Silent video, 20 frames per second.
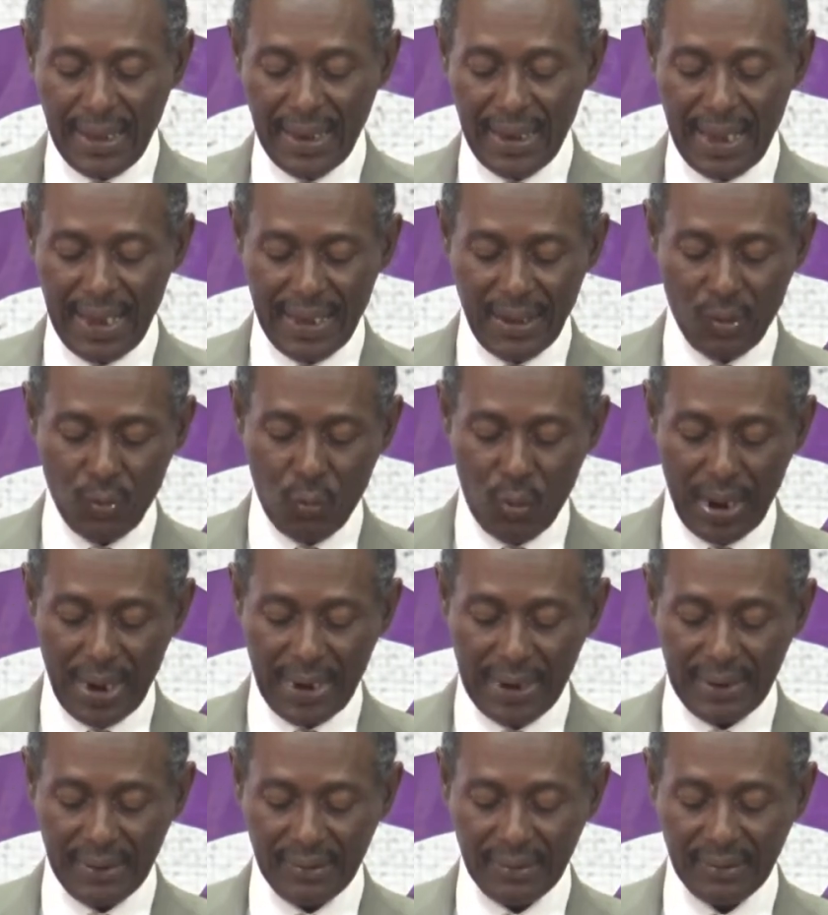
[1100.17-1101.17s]

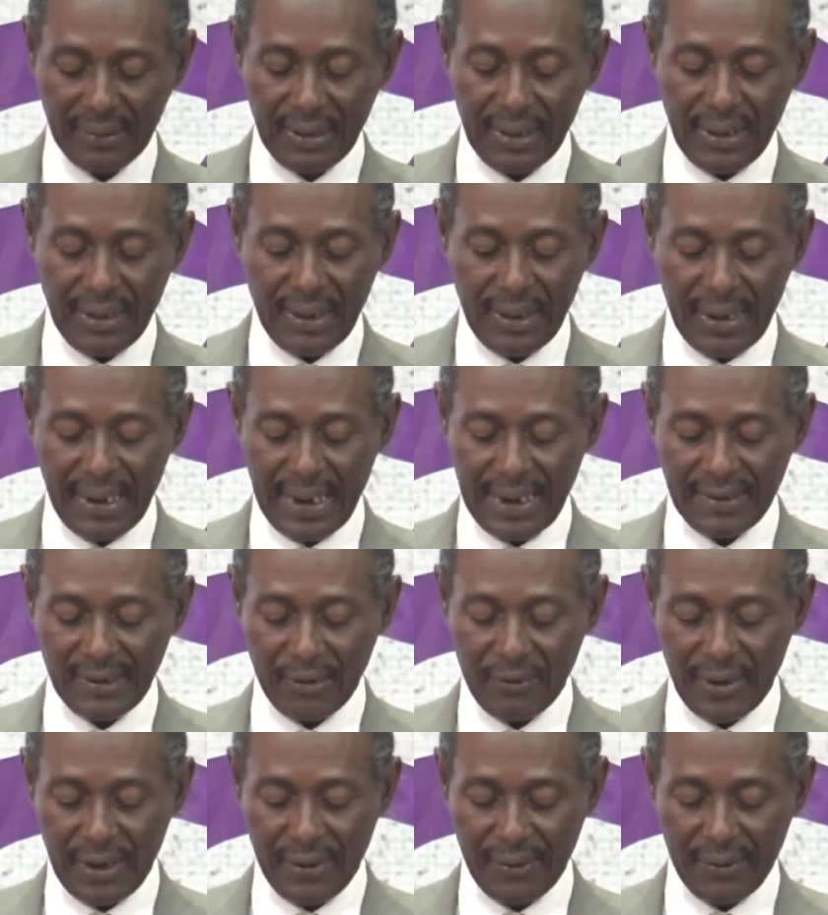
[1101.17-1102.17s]
Likewise, a
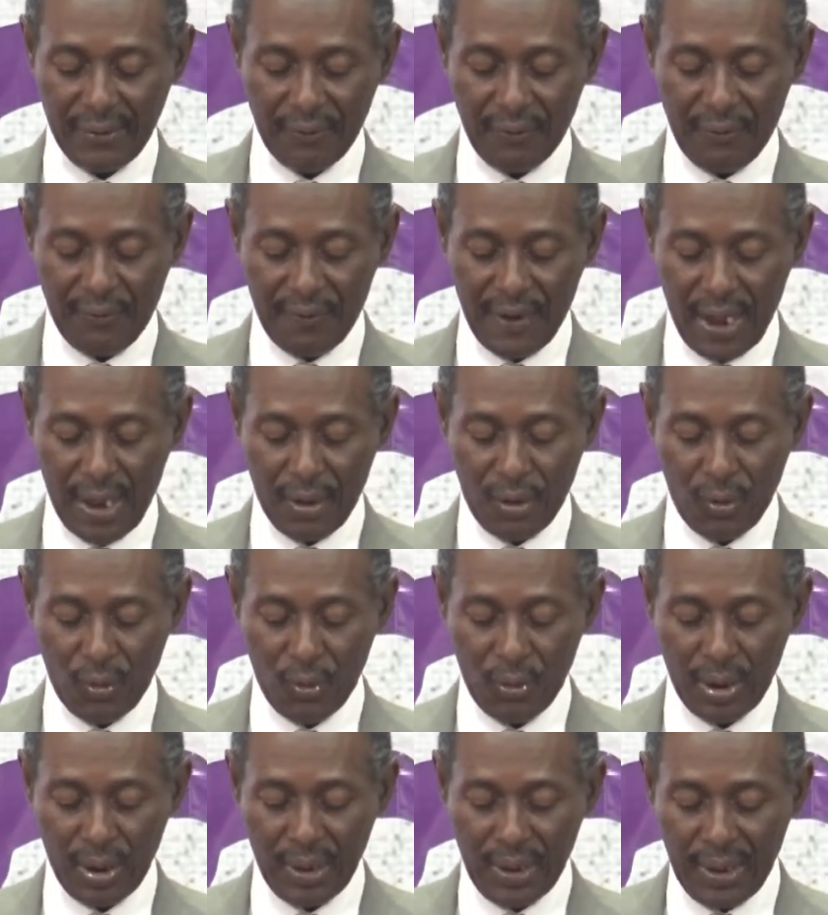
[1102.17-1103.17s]
Nazarite
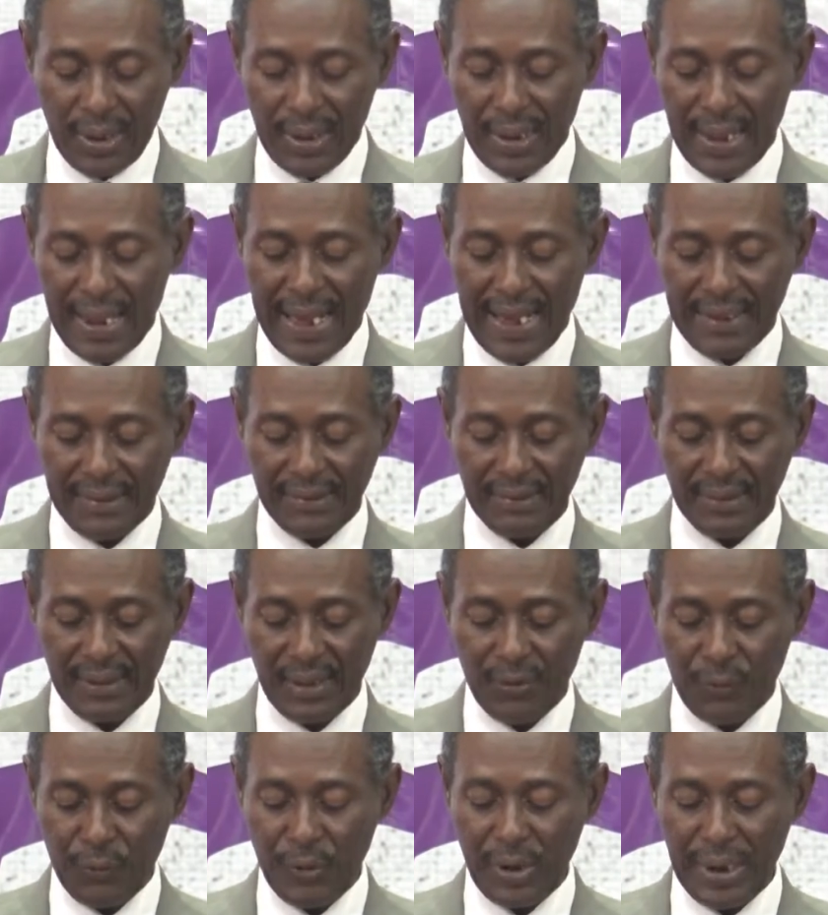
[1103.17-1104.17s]
vow
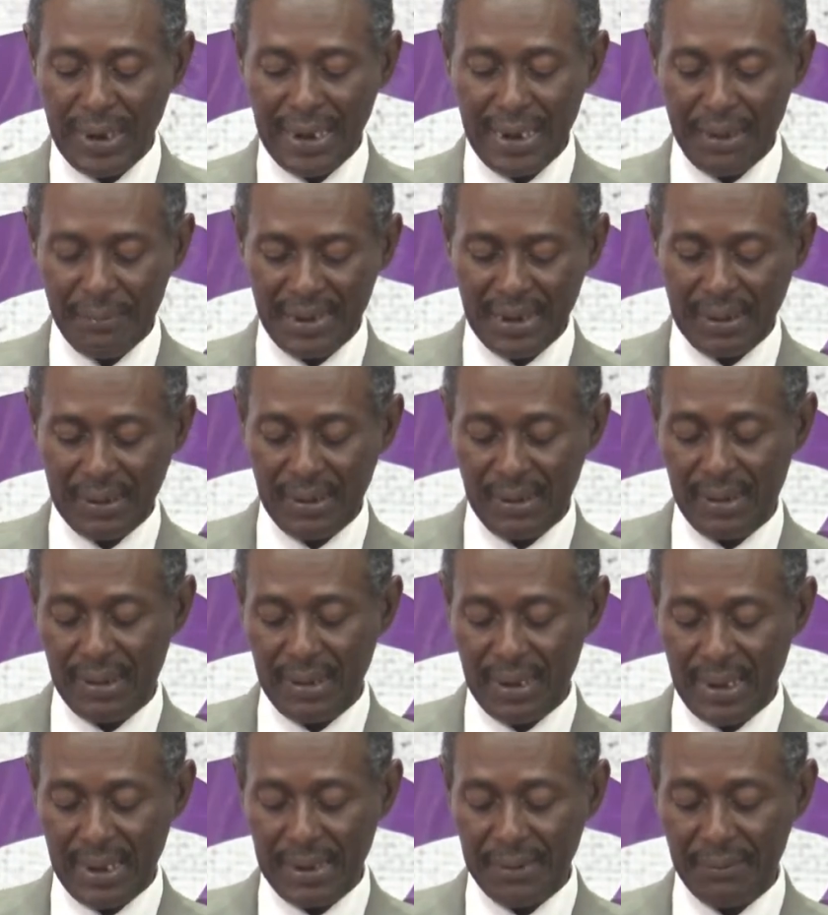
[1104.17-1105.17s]
lasted for a limited
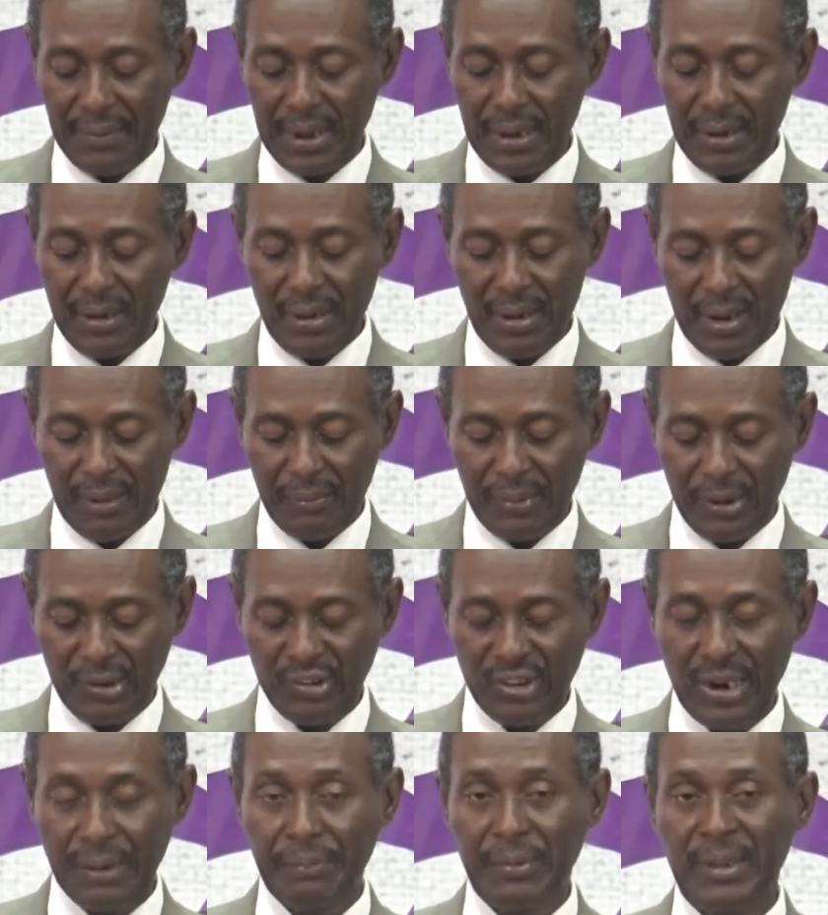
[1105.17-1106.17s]
time, Numbers
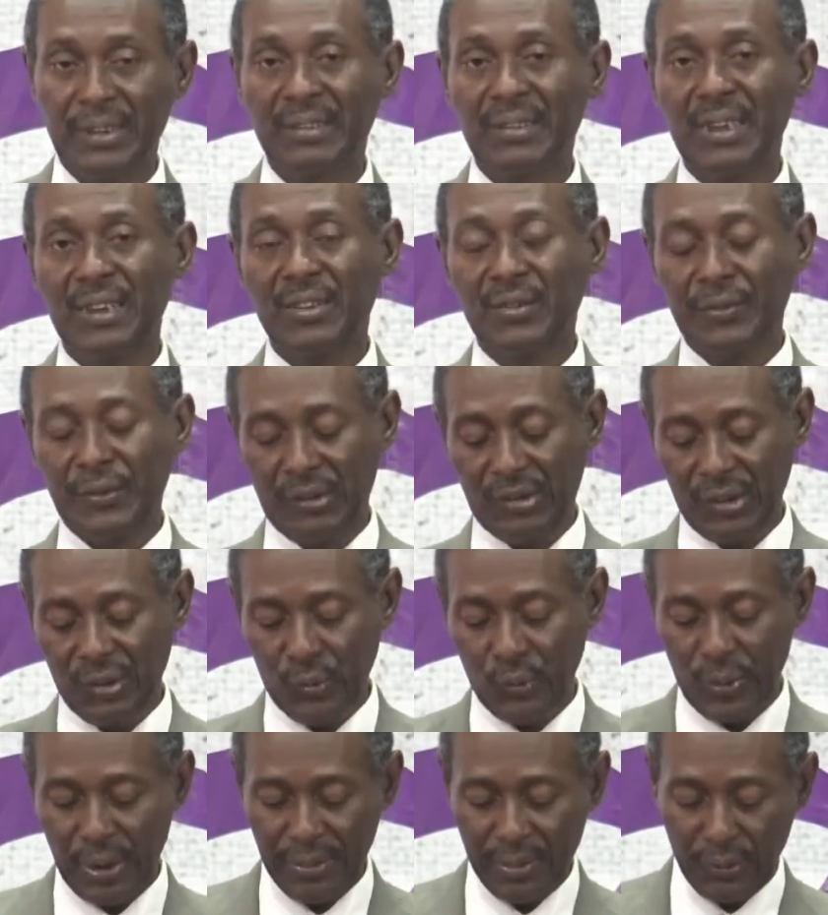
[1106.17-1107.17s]
chapter 6,
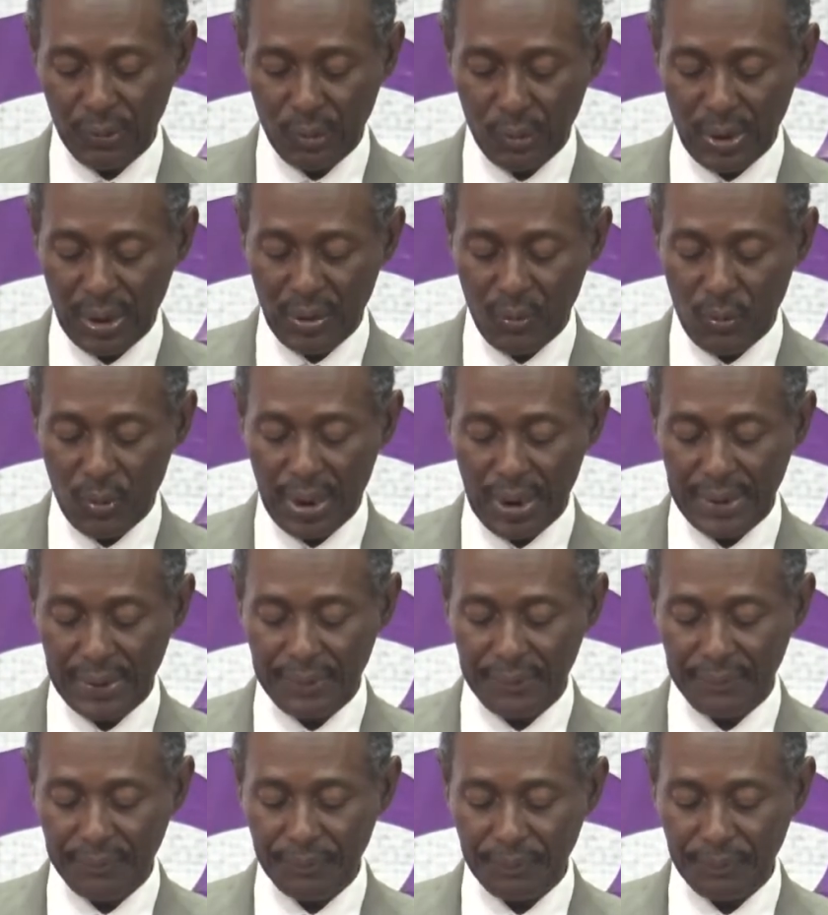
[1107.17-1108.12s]
verses 1 through 21.